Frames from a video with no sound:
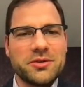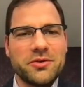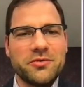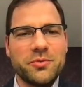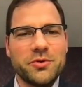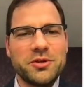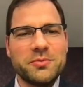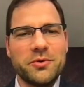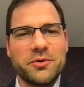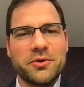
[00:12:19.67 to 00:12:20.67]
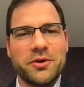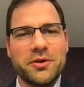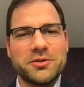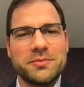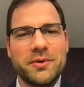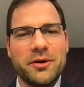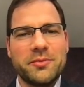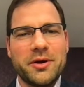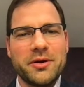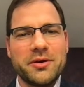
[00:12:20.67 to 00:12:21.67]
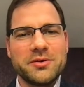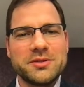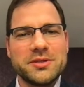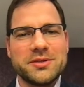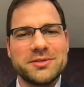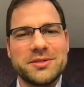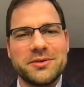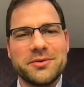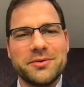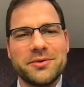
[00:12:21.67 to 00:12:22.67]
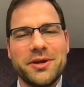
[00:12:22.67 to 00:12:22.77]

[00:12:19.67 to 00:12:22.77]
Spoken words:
of multiple oncology biomarkers in a single